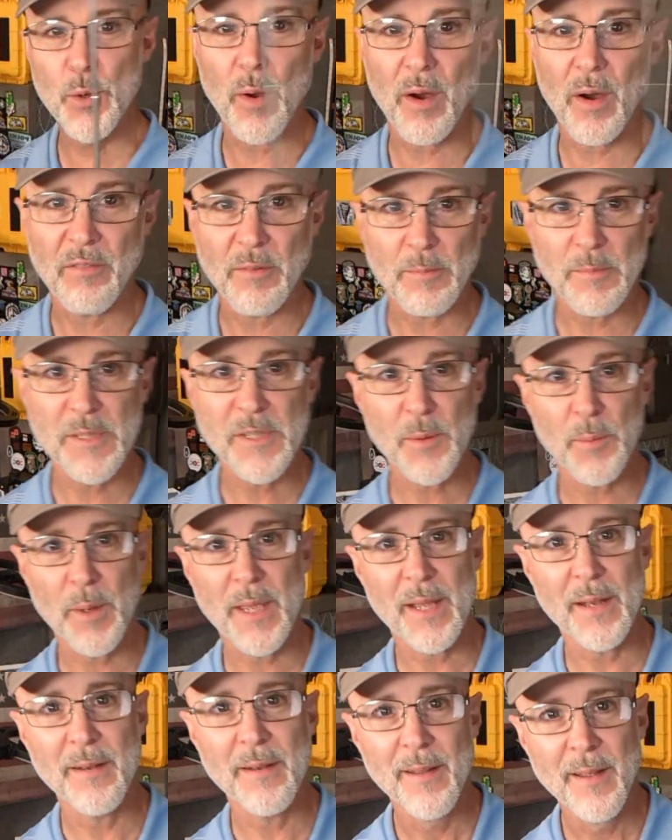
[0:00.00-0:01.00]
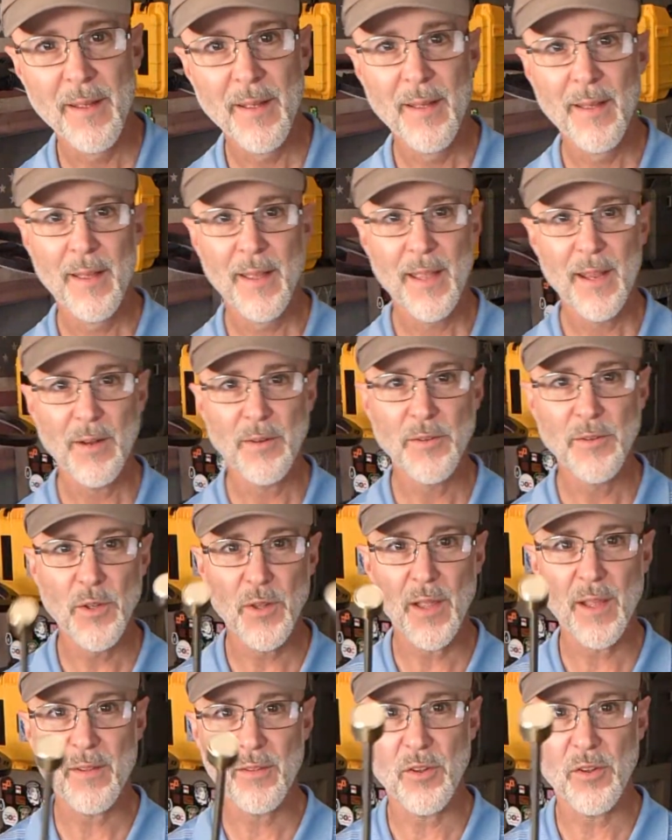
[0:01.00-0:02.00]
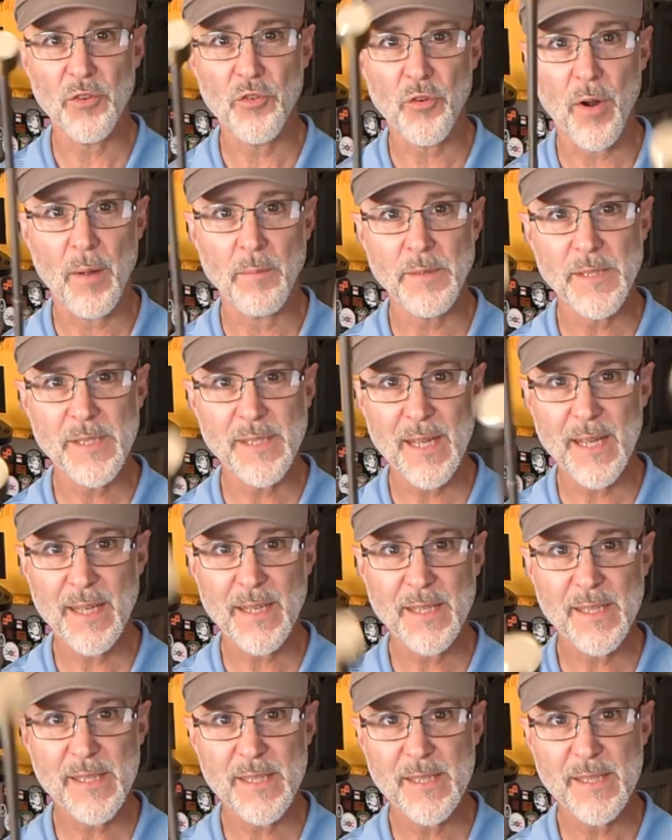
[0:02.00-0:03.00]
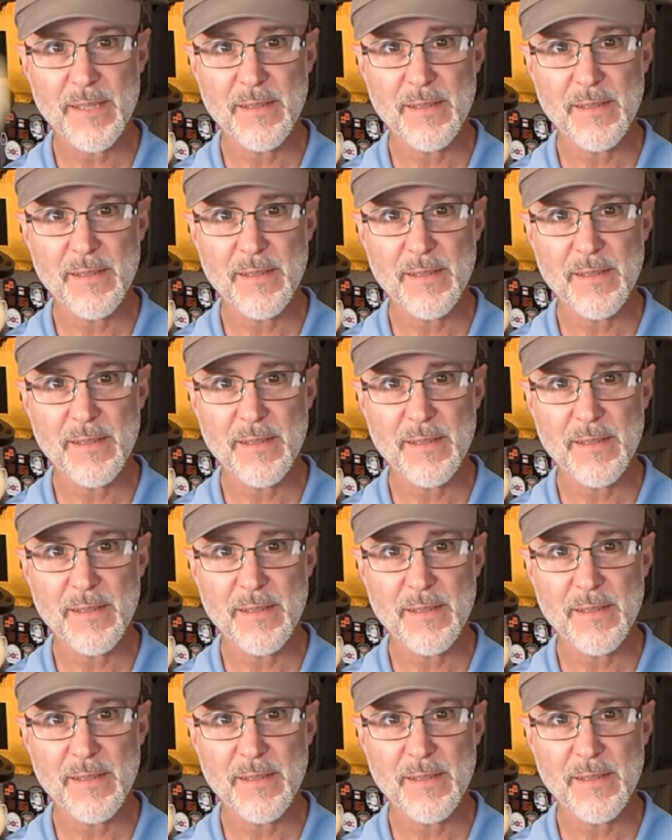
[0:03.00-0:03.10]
of them, so we could, do like little drumsticks.